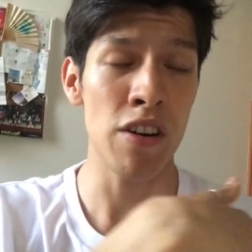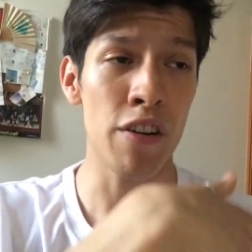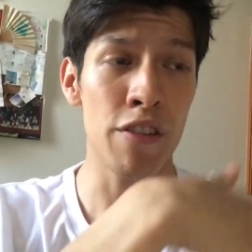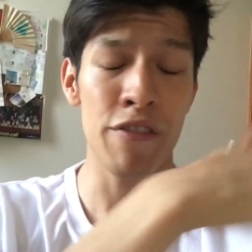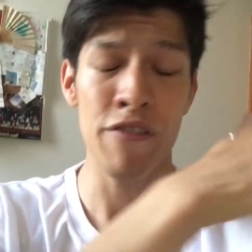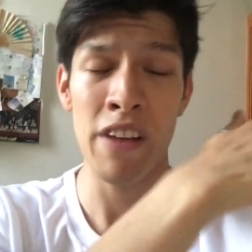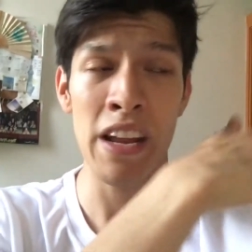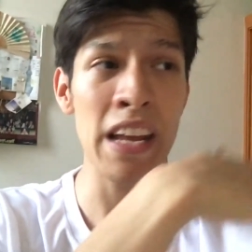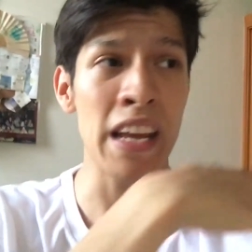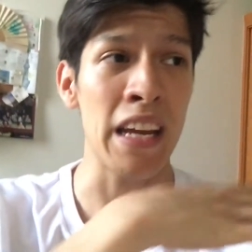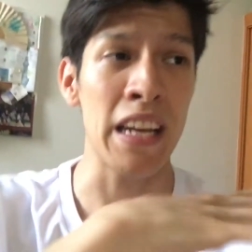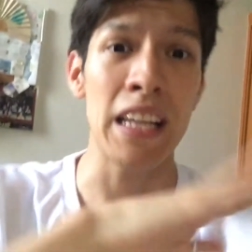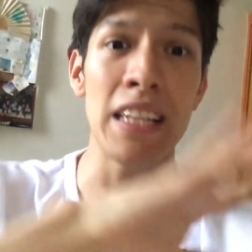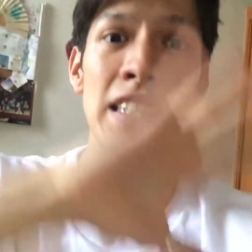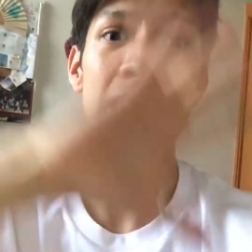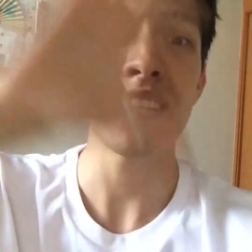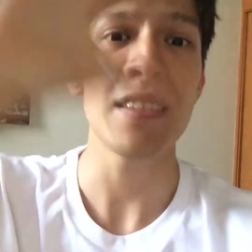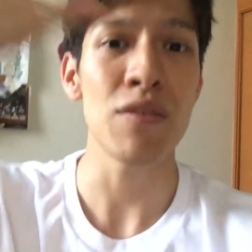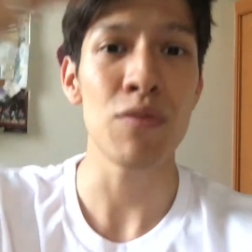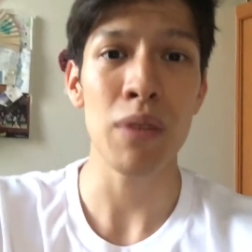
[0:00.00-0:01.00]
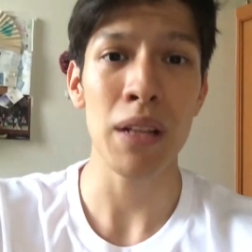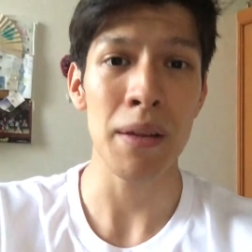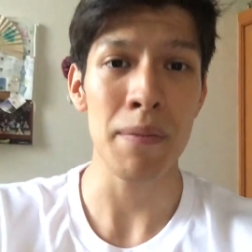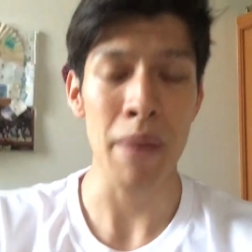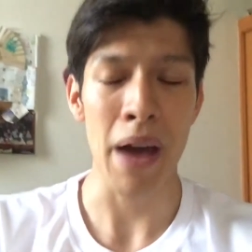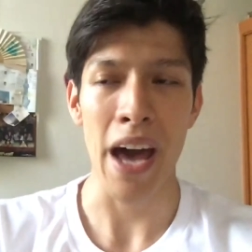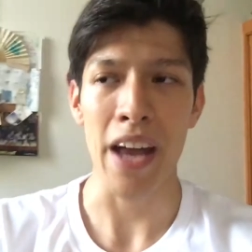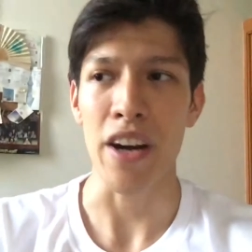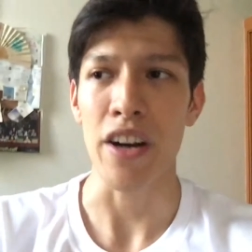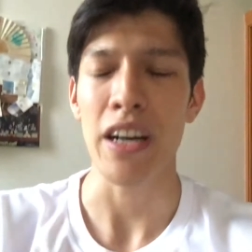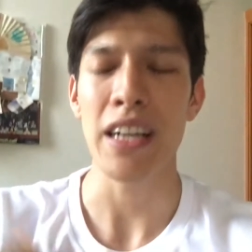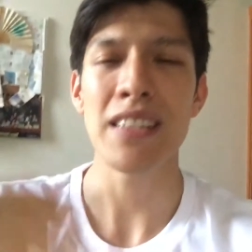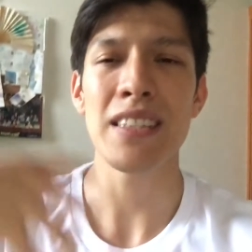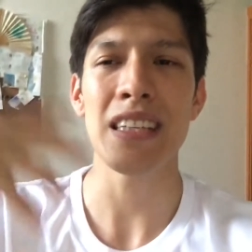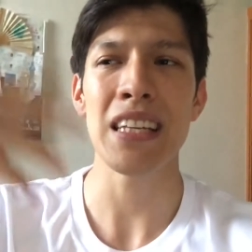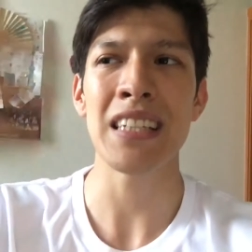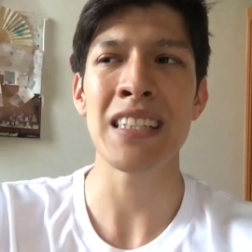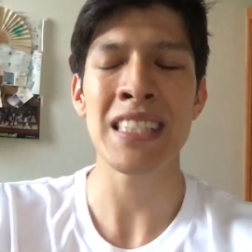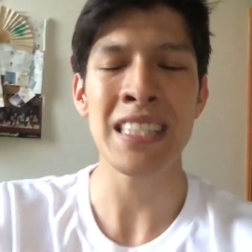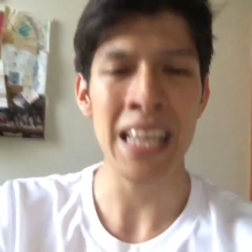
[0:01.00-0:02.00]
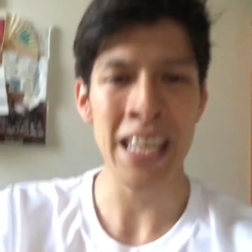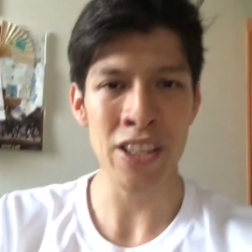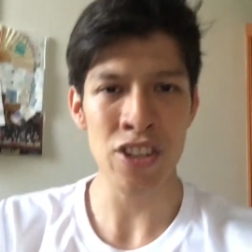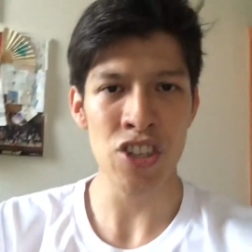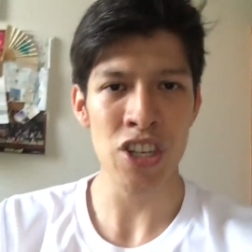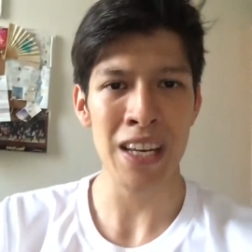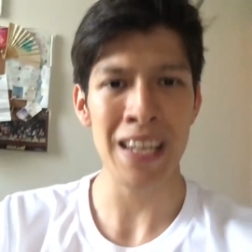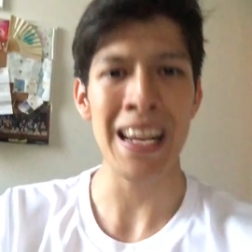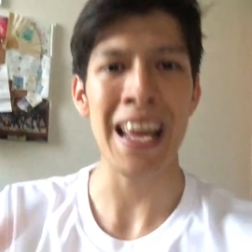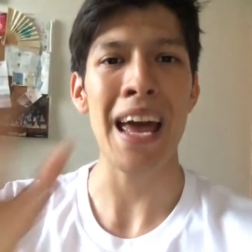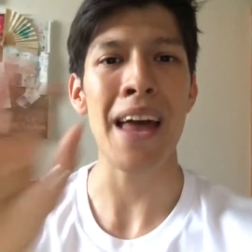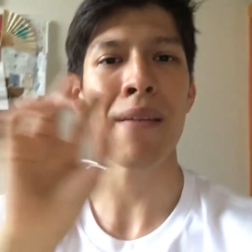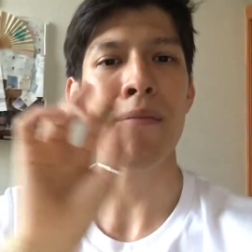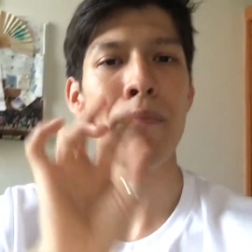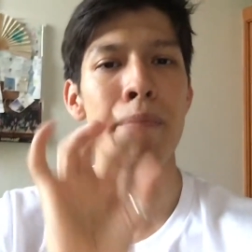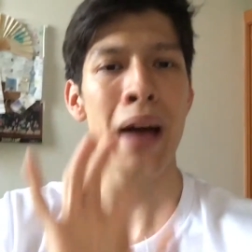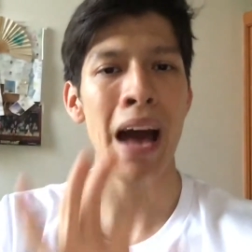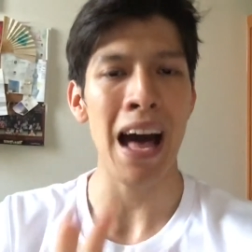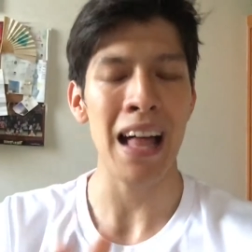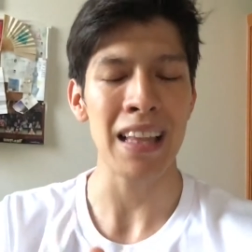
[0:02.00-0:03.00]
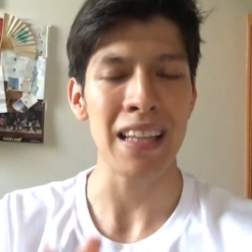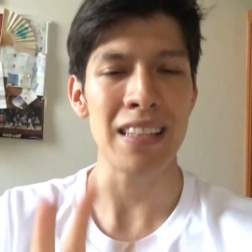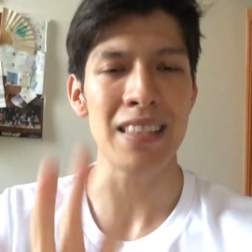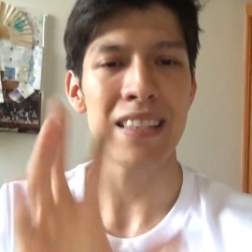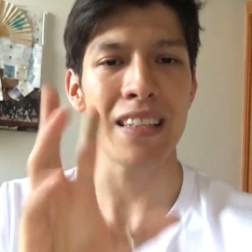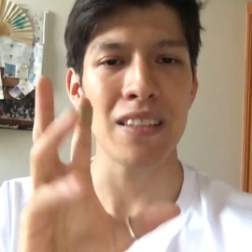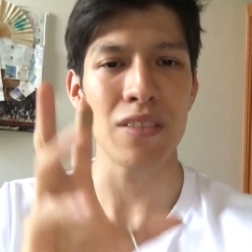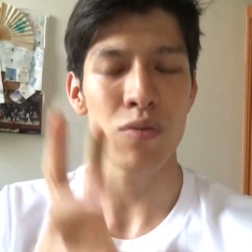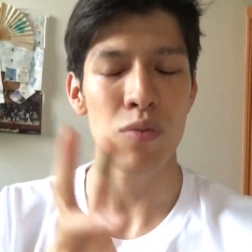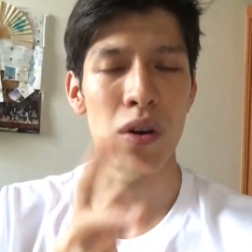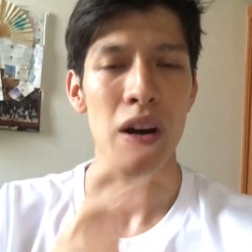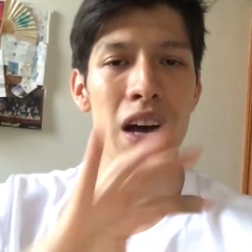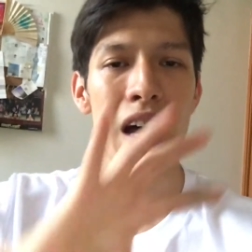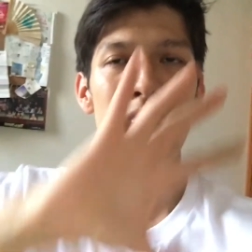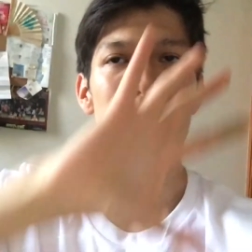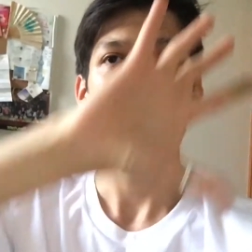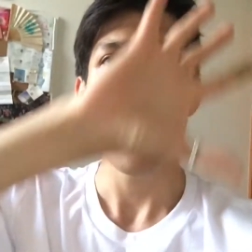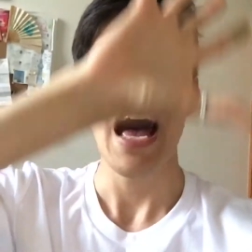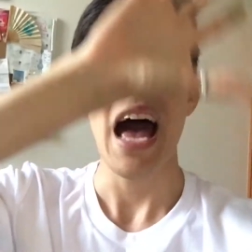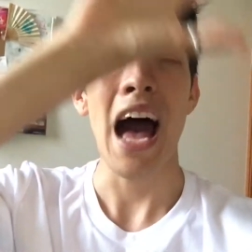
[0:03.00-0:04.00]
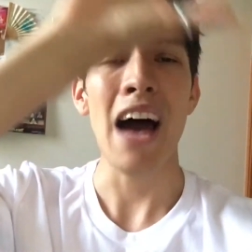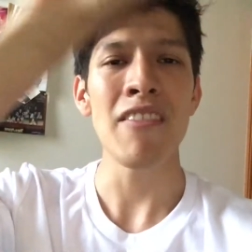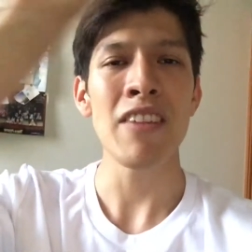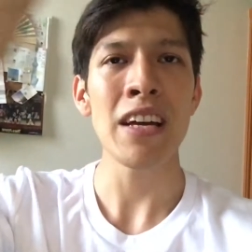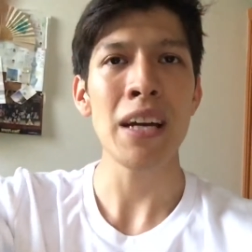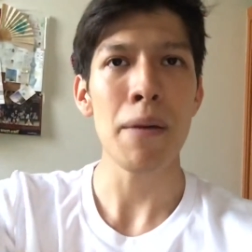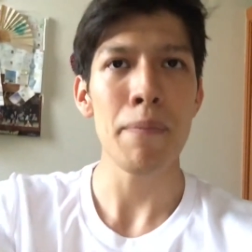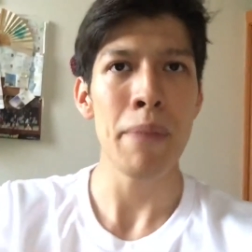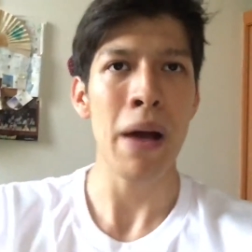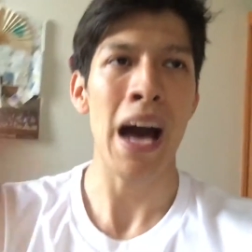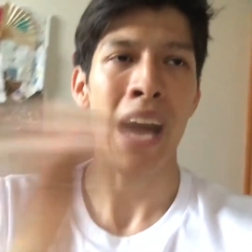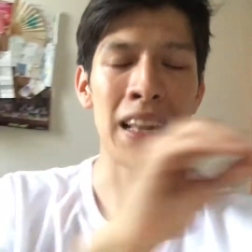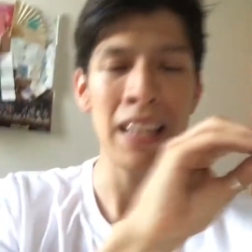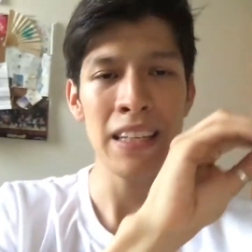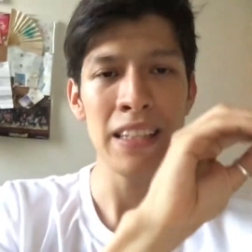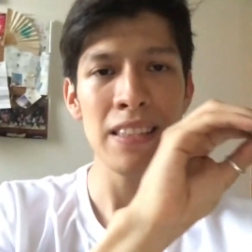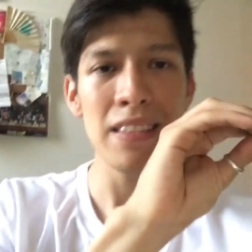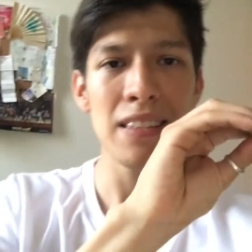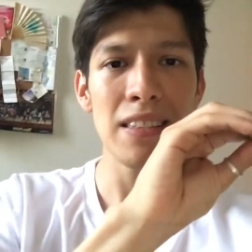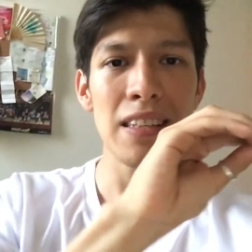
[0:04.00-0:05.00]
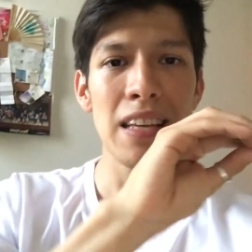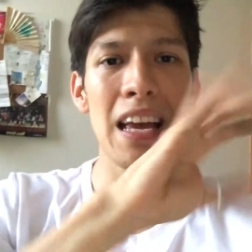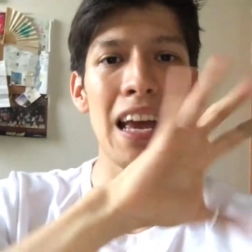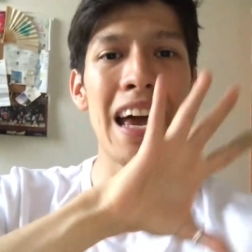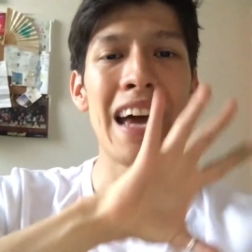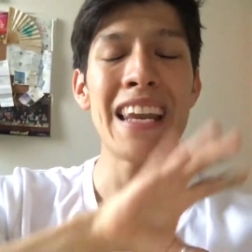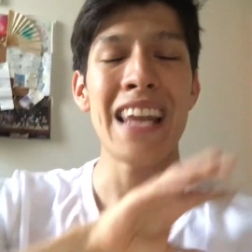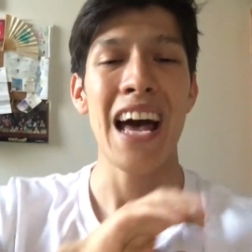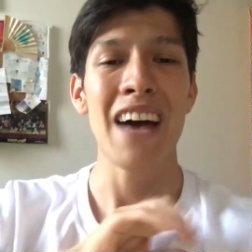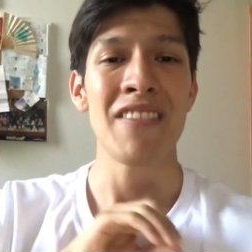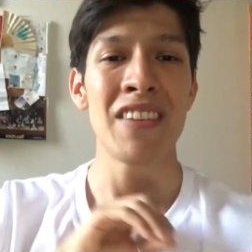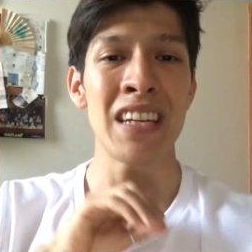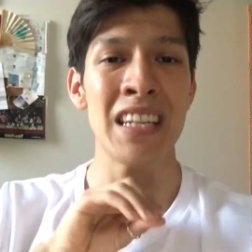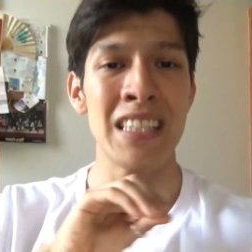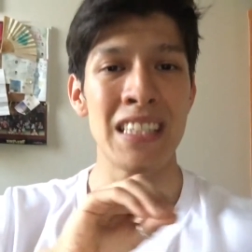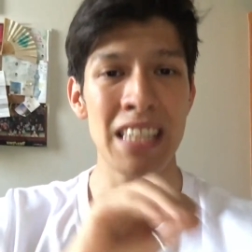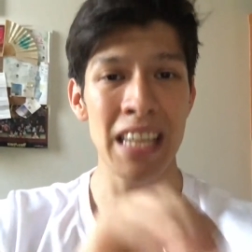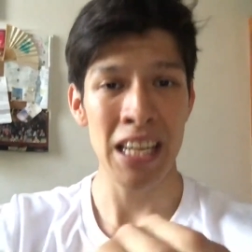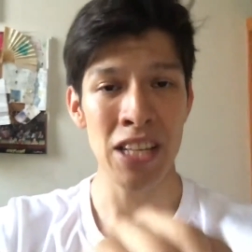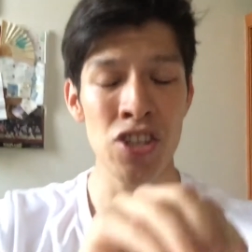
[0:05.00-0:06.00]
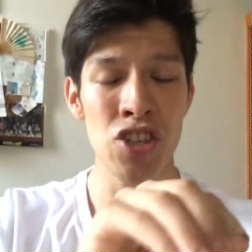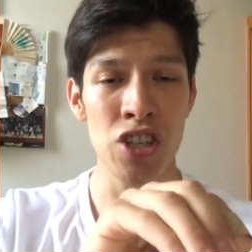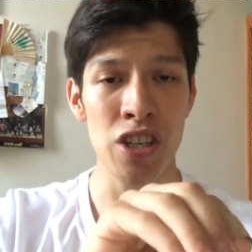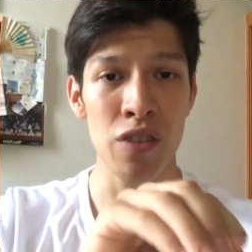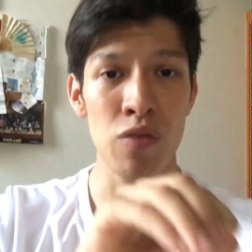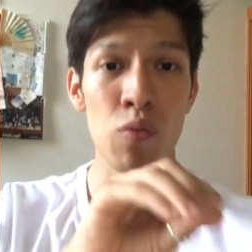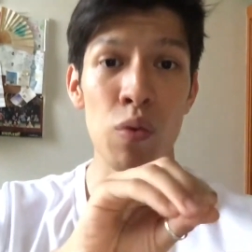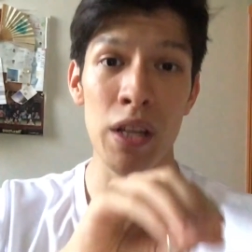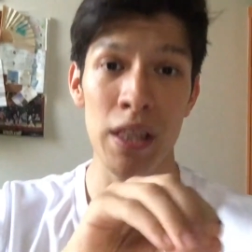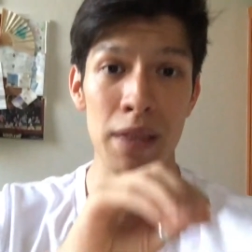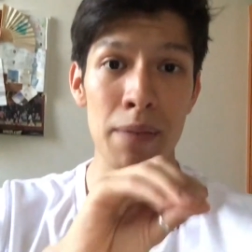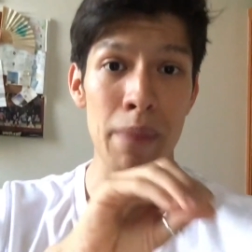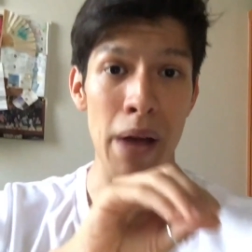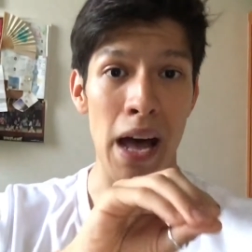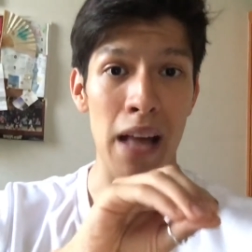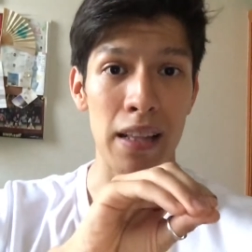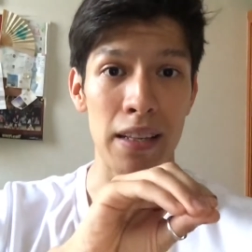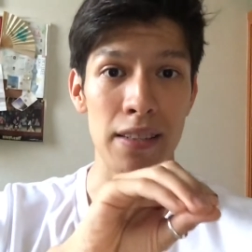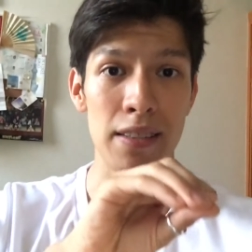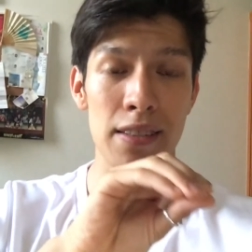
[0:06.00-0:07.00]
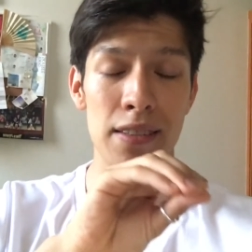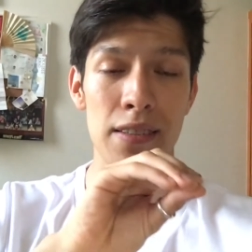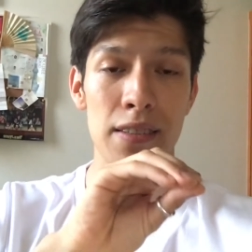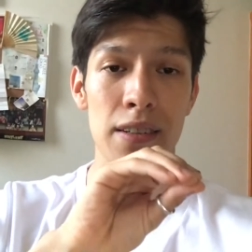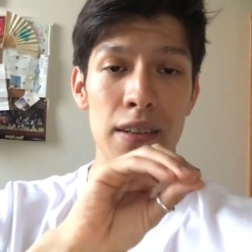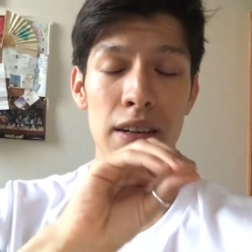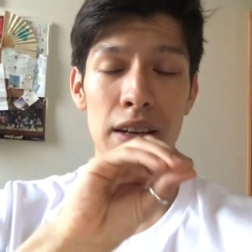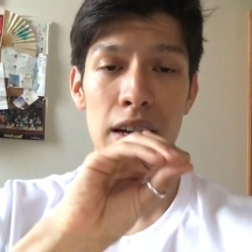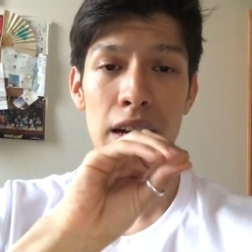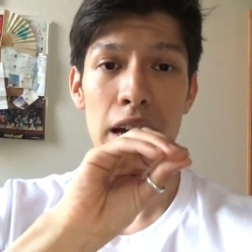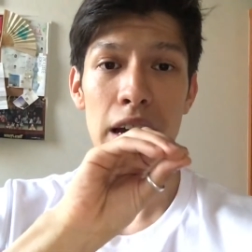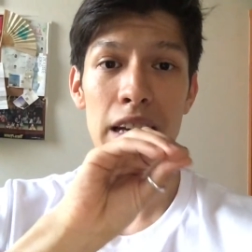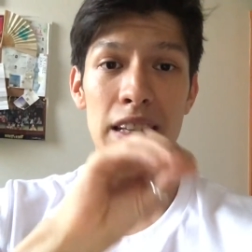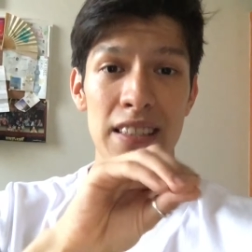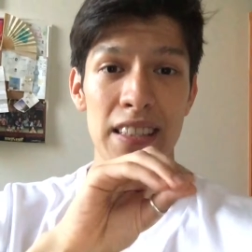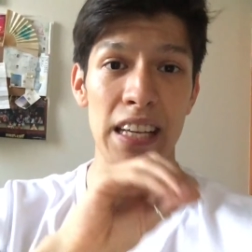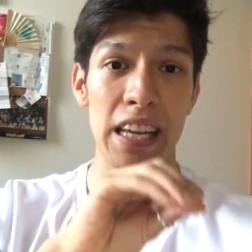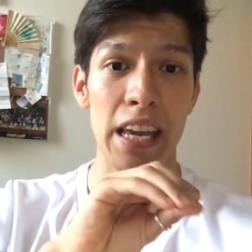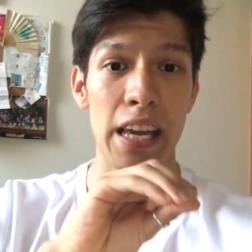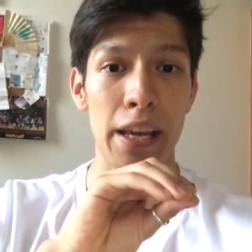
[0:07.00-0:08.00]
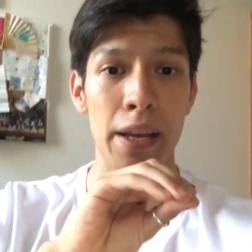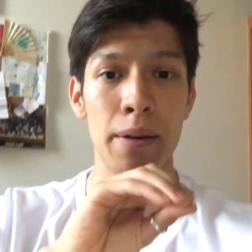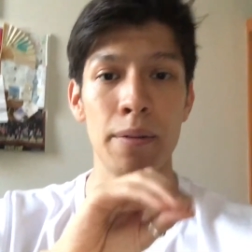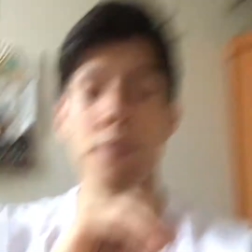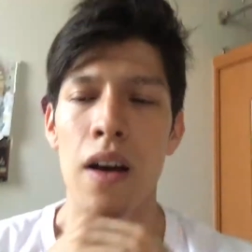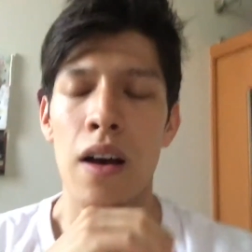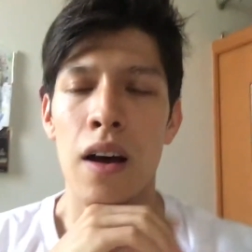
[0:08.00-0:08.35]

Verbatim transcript: or vegan. It doesn't really matter. It's intention and balance is what, having a balance and having intention with the balance is the key.